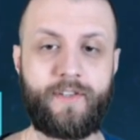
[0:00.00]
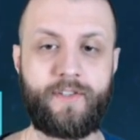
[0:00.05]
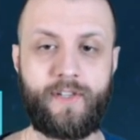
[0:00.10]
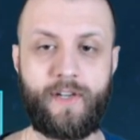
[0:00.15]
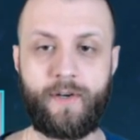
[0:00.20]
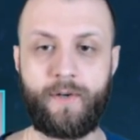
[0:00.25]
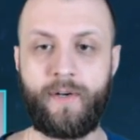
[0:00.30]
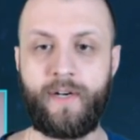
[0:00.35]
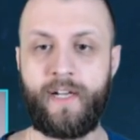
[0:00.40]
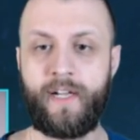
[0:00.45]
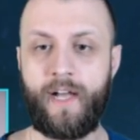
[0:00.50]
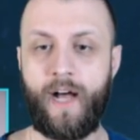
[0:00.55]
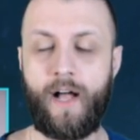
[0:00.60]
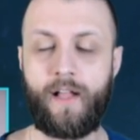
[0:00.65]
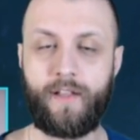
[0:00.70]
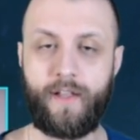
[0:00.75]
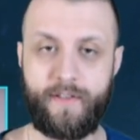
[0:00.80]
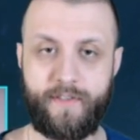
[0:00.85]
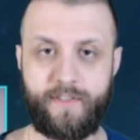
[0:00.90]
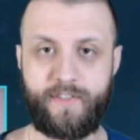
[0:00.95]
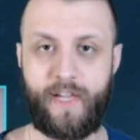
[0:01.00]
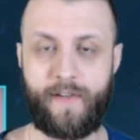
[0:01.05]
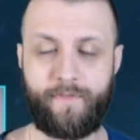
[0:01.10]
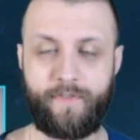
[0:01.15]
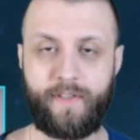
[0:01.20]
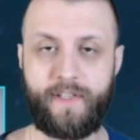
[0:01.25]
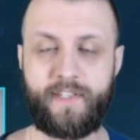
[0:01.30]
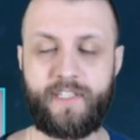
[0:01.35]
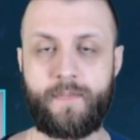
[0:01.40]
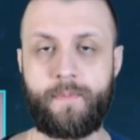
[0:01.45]
So
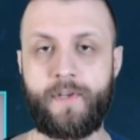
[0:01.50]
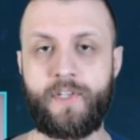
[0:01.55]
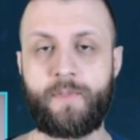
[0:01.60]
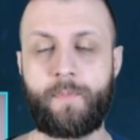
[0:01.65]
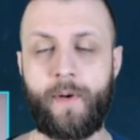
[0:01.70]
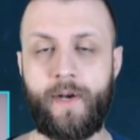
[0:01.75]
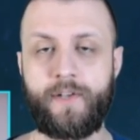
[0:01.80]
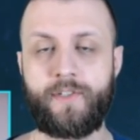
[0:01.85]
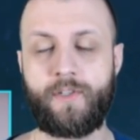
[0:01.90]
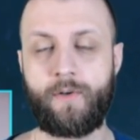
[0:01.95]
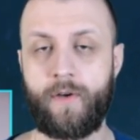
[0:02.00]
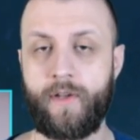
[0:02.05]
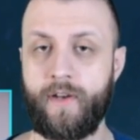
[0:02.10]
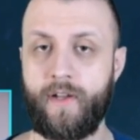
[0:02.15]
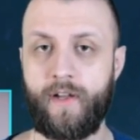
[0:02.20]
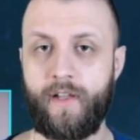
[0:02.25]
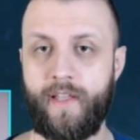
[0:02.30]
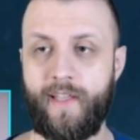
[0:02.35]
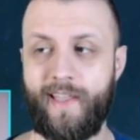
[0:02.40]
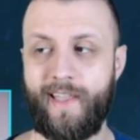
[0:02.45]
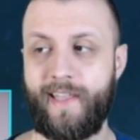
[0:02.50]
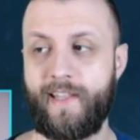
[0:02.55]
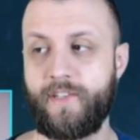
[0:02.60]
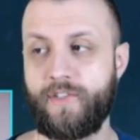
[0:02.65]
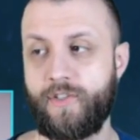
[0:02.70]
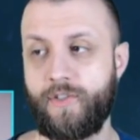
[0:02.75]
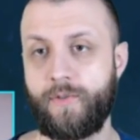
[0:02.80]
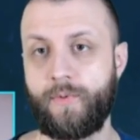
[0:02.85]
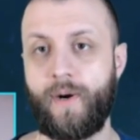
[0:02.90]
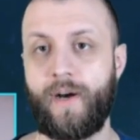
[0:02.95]
definitely some experience going
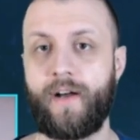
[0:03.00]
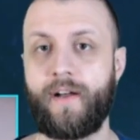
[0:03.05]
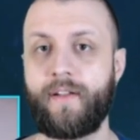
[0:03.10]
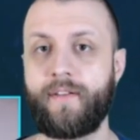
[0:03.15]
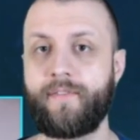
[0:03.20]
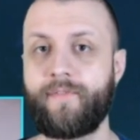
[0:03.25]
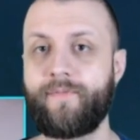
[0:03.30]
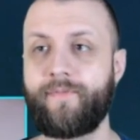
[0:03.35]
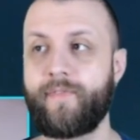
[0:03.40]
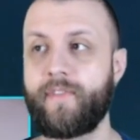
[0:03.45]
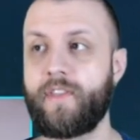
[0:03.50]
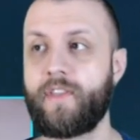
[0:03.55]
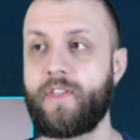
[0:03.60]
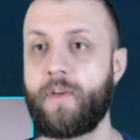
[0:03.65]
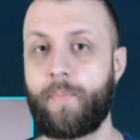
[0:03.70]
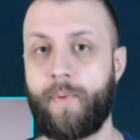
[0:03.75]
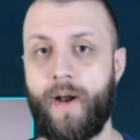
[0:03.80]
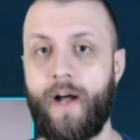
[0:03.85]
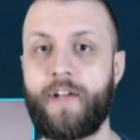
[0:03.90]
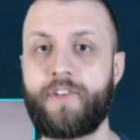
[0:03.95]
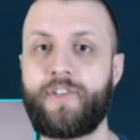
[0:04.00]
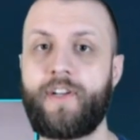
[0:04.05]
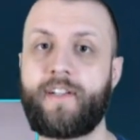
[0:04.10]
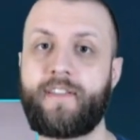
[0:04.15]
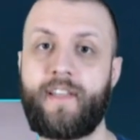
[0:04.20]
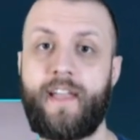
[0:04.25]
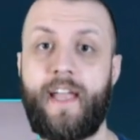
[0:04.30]
into the project